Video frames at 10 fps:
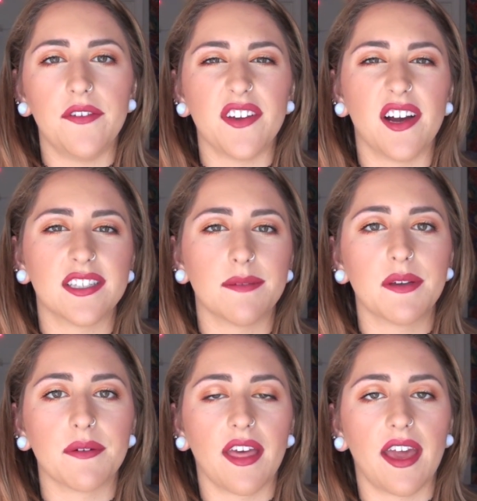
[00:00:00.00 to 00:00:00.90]
If you got
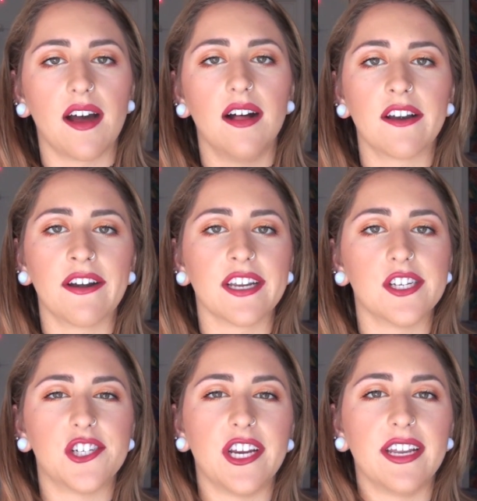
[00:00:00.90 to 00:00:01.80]
something with like coloring
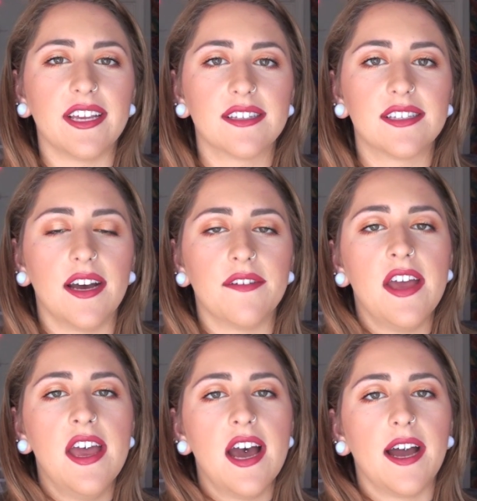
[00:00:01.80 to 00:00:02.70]
and shading and
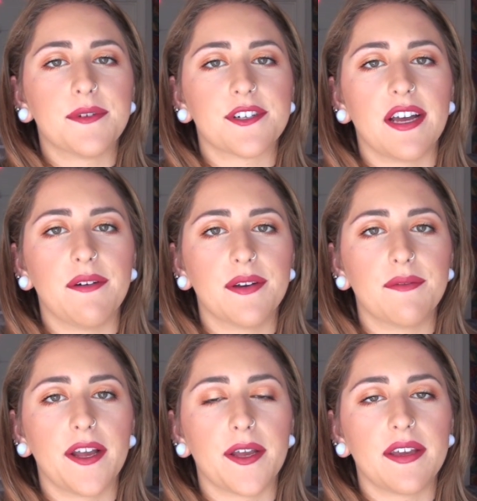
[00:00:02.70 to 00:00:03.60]
stuff, I'm sure that would
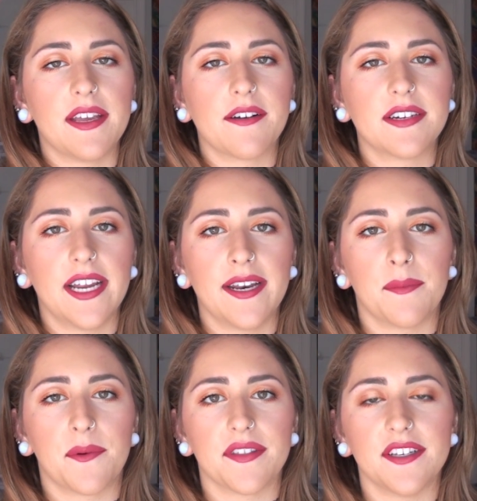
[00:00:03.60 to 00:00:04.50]
like irritate it
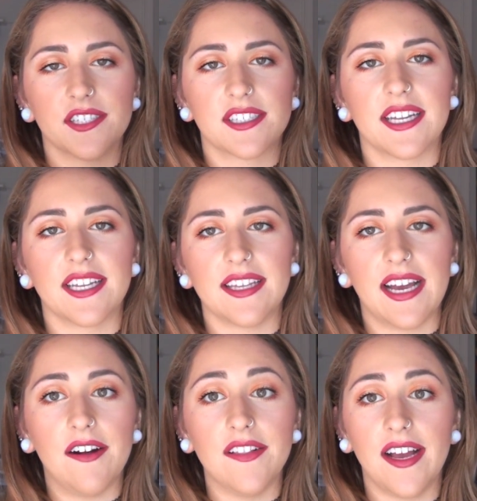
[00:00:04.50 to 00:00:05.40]
more than just getting the
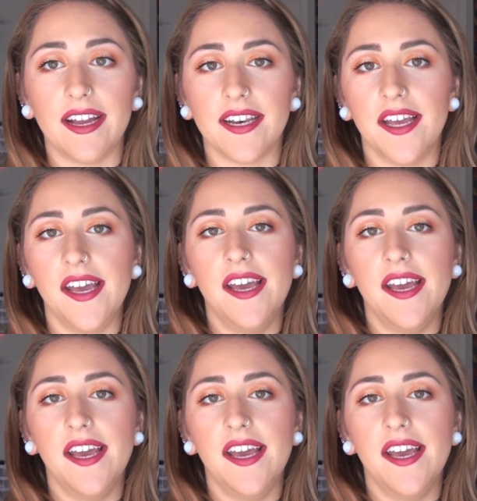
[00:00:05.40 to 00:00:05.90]
outline.